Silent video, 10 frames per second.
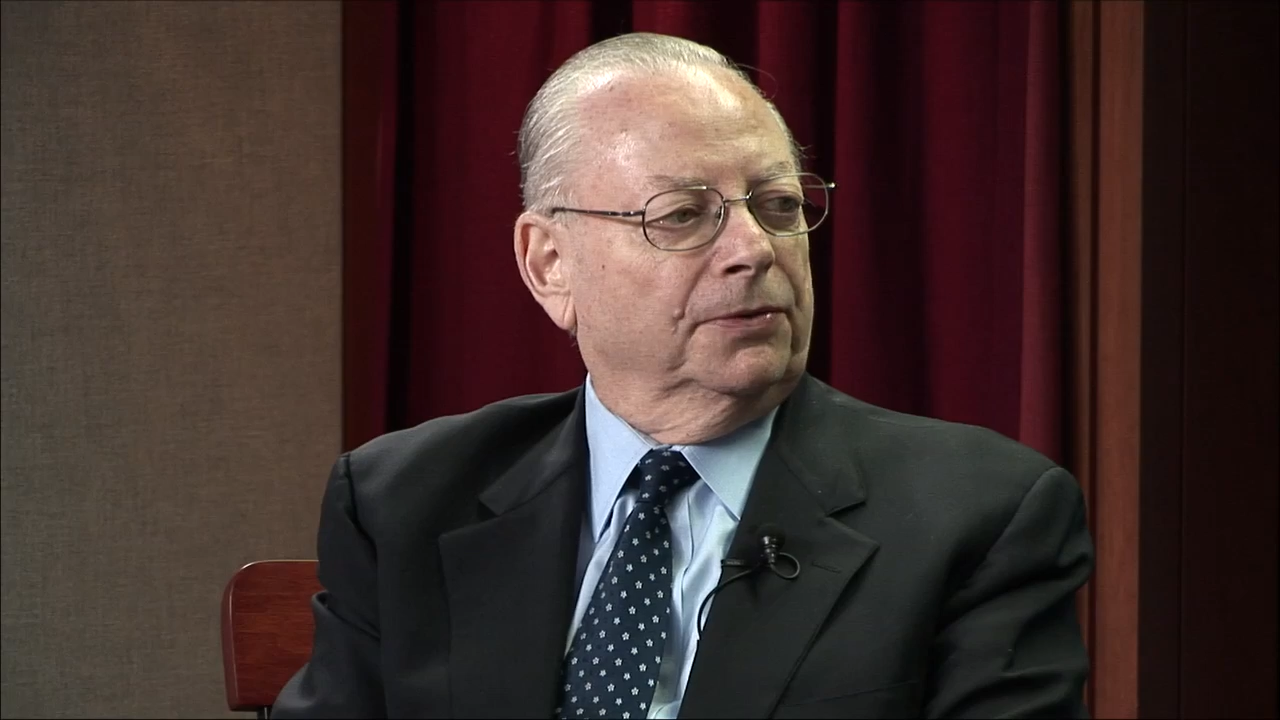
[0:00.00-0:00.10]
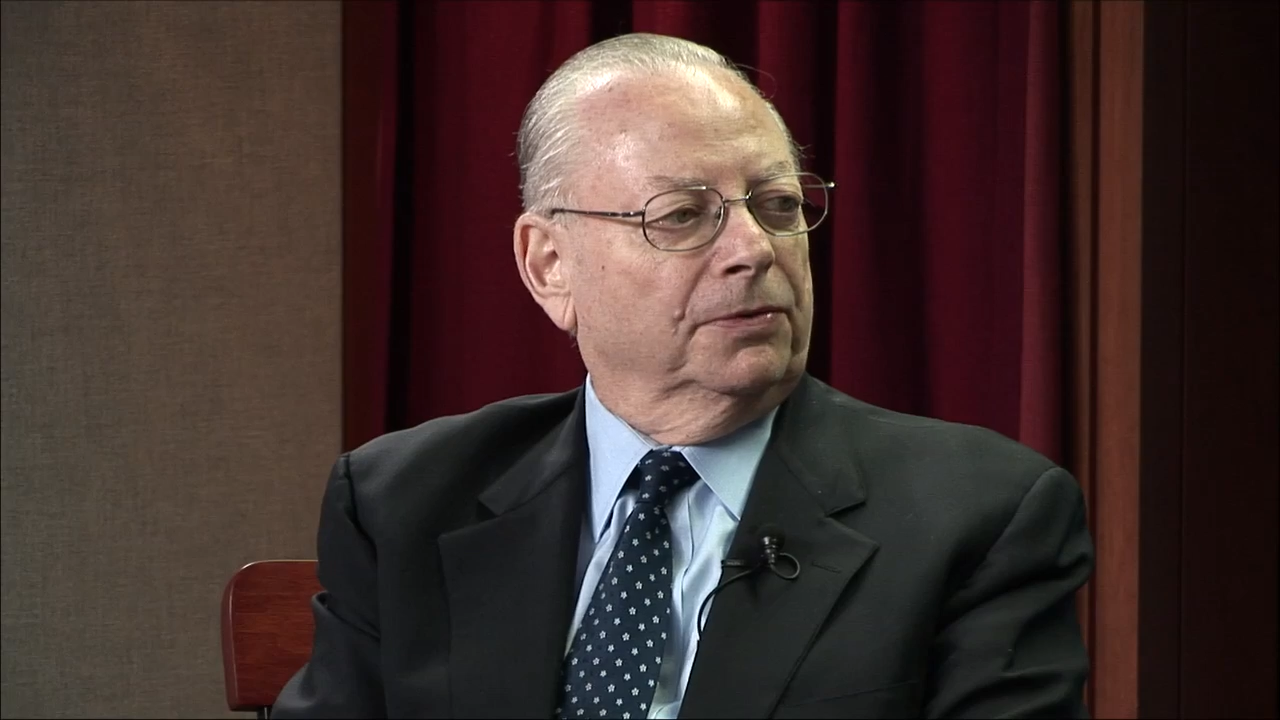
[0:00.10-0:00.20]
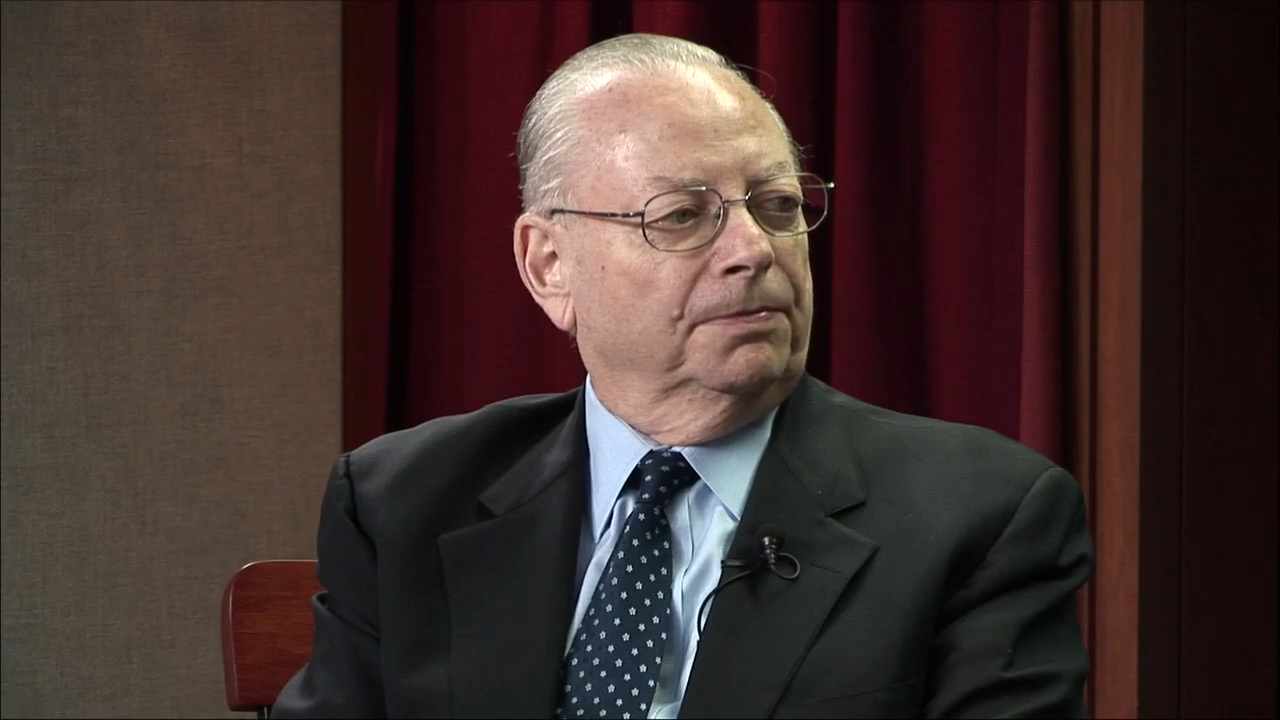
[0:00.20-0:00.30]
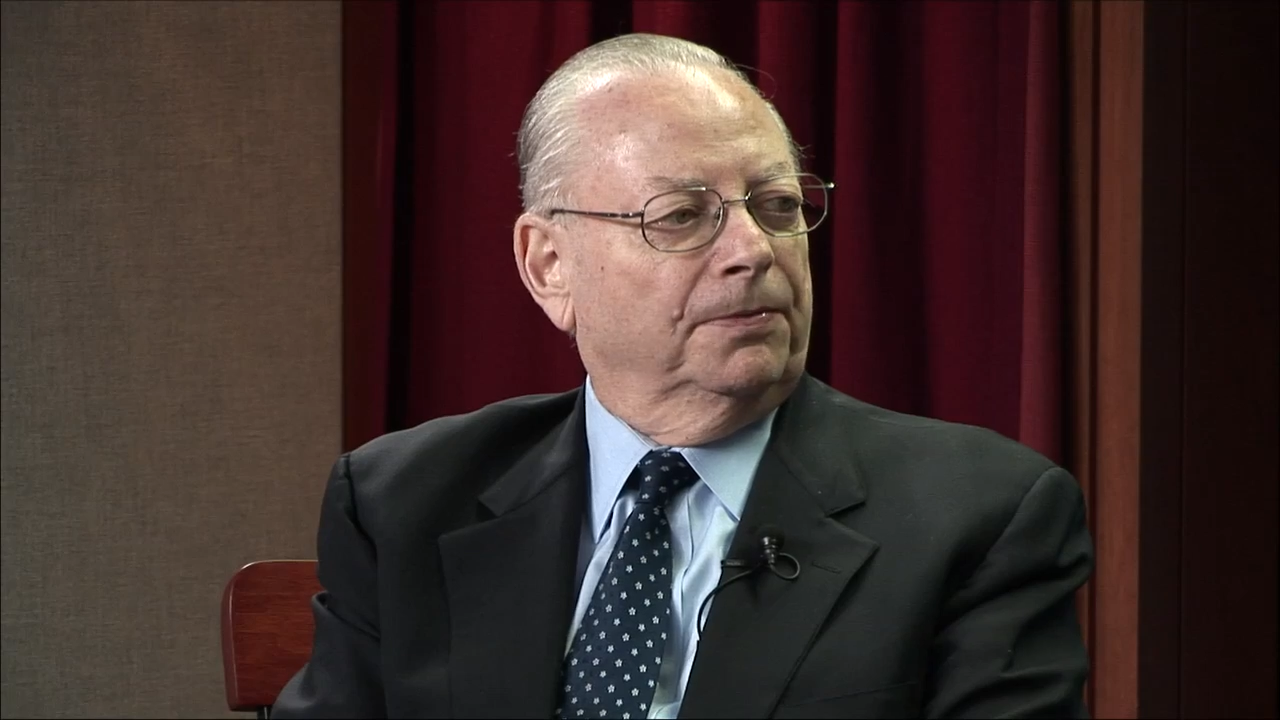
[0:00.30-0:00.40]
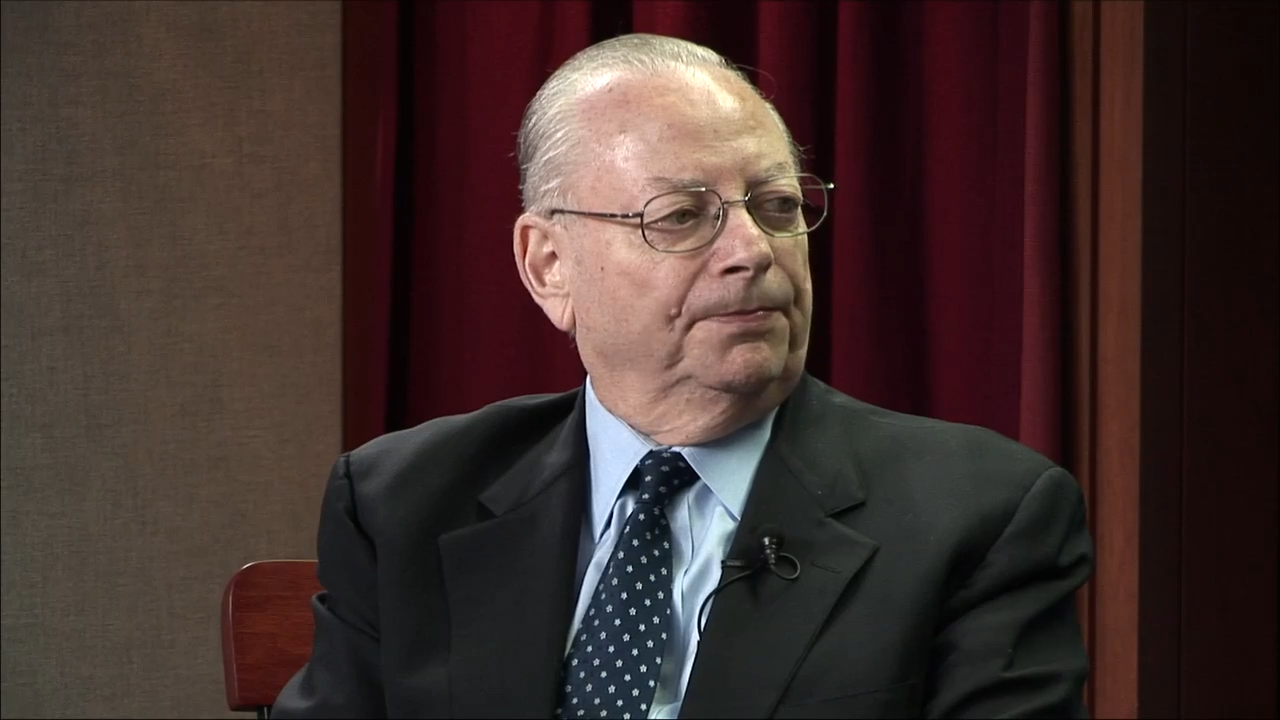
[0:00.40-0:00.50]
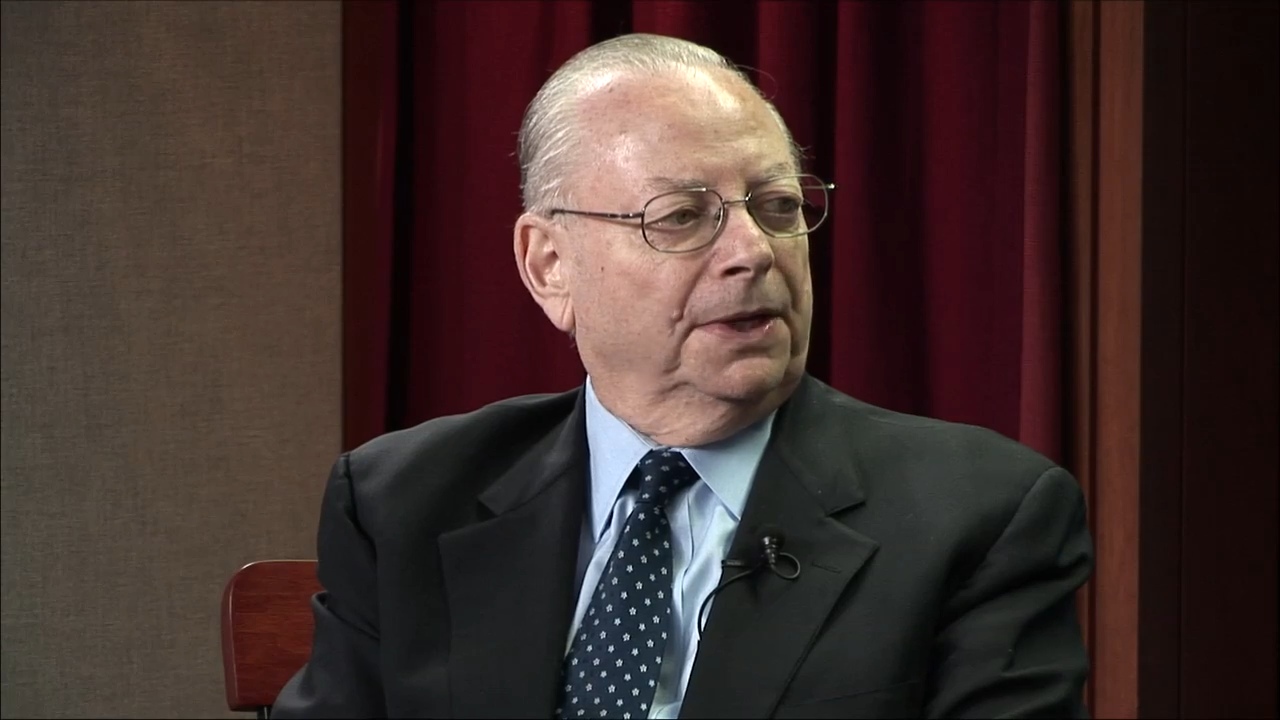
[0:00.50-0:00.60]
group,